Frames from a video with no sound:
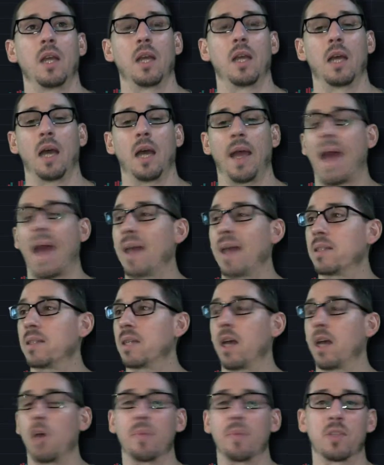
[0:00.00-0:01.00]
I had to
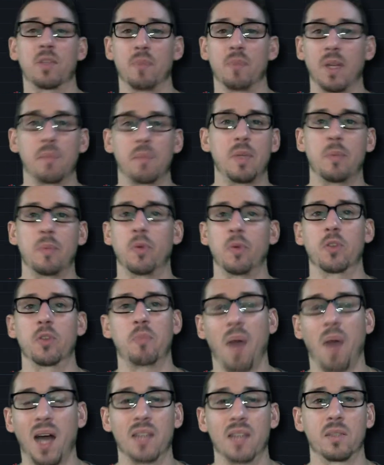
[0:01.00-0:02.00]
help as many people as
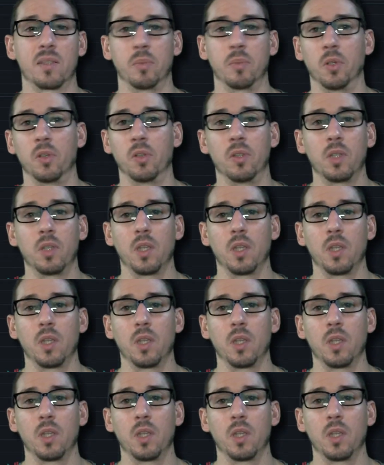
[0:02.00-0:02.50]
possible